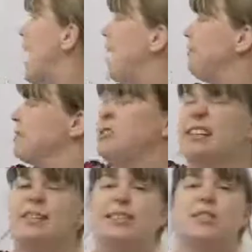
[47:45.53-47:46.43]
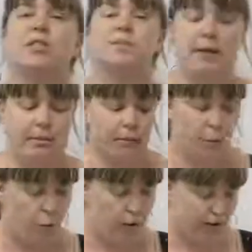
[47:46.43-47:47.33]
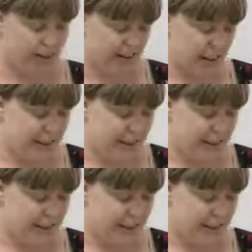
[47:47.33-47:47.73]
after and this is before.